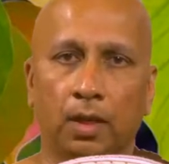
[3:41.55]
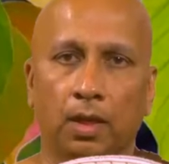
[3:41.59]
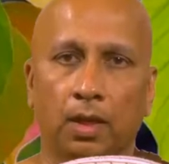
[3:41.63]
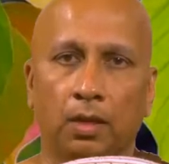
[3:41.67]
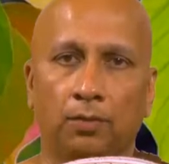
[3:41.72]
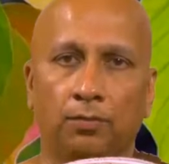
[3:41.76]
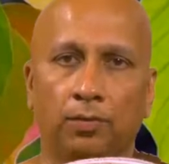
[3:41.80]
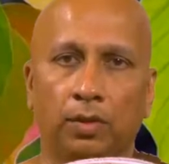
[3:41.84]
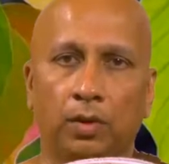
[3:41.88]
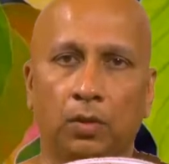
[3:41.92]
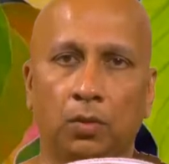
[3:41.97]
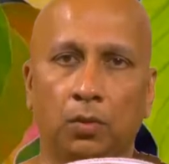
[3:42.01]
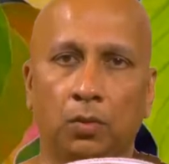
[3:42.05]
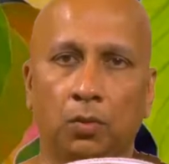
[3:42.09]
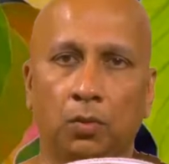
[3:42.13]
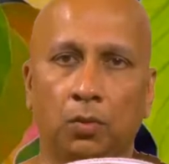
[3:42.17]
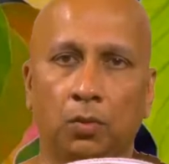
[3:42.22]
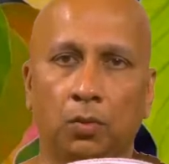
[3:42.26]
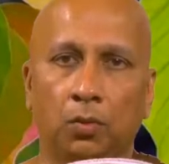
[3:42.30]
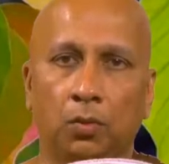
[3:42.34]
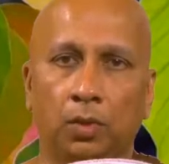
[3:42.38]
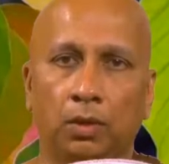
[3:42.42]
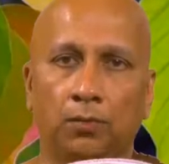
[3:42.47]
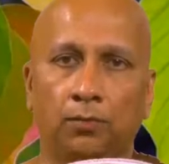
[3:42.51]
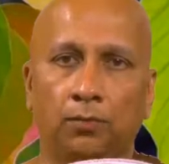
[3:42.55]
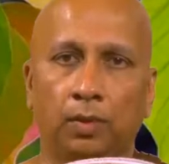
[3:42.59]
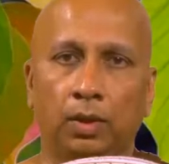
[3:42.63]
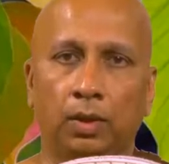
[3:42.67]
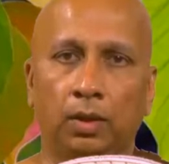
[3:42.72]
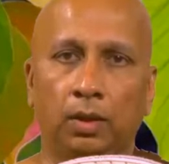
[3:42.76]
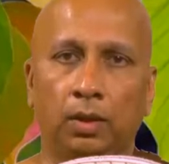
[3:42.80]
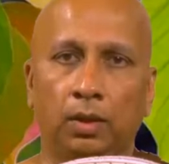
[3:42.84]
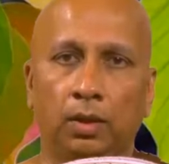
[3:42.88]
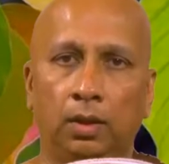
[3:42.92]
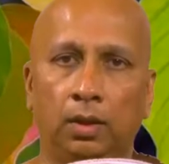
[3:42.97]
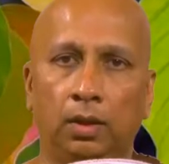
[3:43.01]
and we don't know what
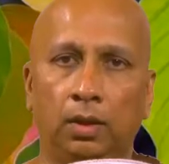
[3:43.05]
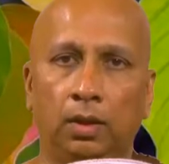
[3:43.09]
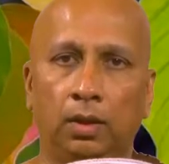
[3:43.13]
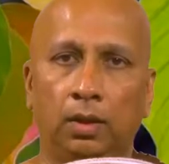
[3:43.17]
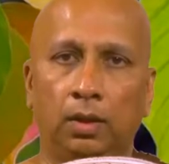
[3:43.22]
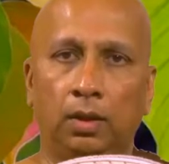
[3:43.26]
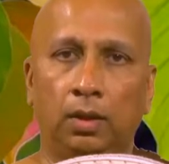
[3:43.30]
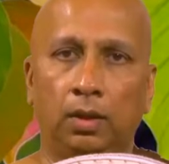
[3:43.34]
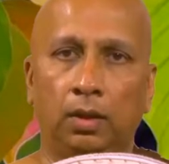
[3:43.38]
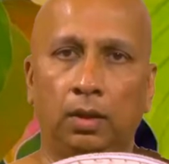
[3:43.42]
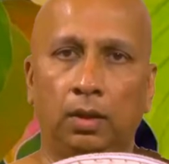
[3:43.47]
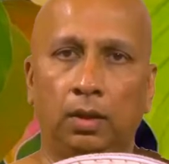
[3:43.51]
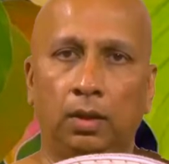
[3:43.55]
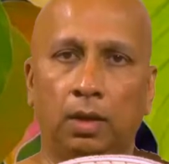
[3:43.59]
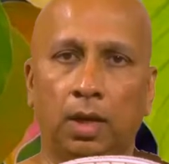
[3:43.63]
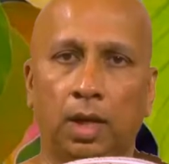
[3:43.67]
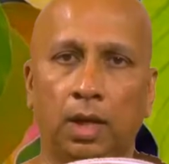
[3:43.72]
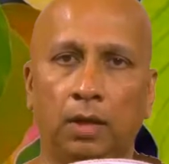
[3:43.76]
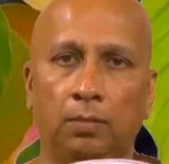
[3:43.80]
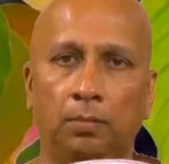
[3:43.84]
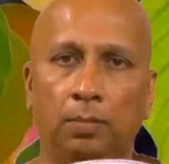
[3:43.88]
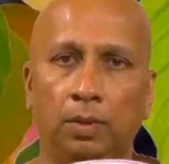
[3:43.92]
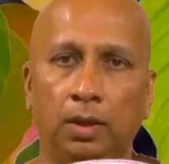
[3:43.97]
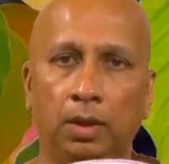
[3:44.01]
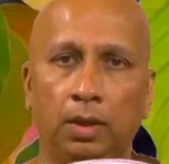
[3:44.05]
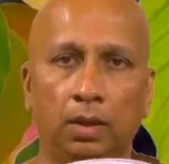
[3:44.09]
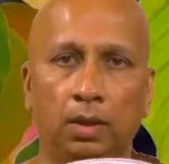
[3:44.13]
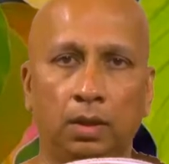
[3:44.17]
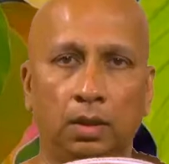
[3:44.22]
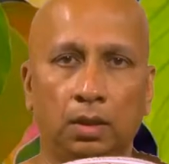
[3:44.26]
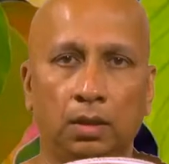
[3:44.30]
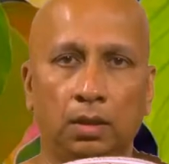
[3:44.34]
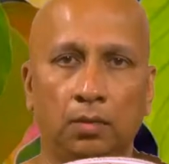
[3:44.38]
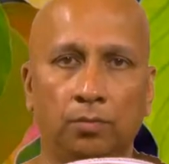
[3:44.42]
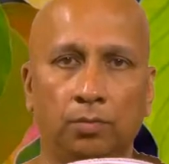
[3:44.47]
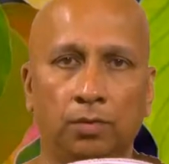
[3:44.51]
we had
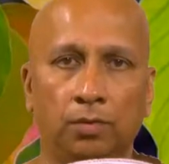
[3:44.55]
been